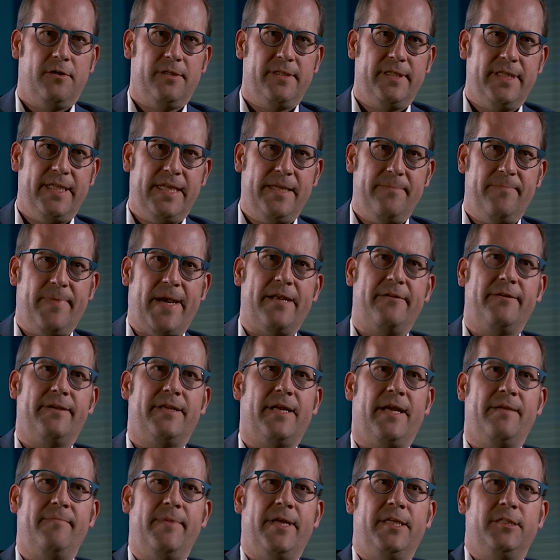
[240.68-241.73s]
on the battery
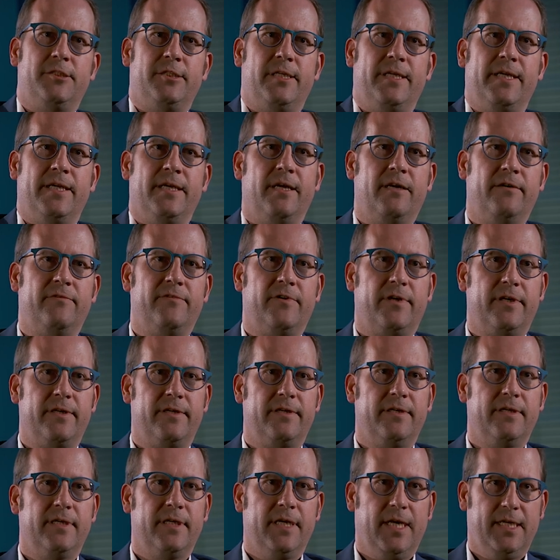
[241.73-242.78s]
dimensioning of
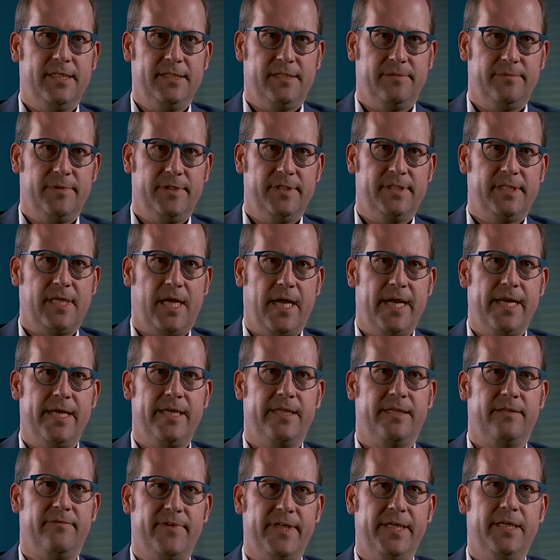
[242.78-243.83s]
our customers,
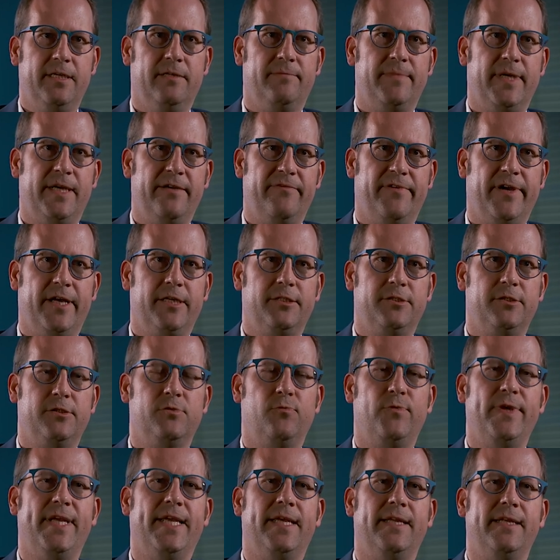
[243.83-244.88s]
i.e. the vehicle
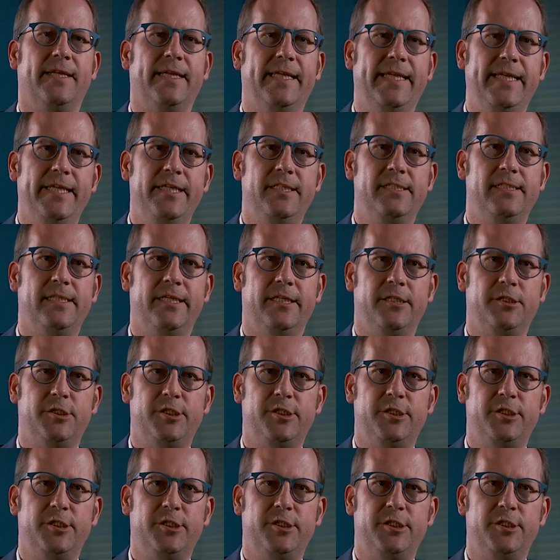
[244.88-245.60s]
manufacturers, we can easily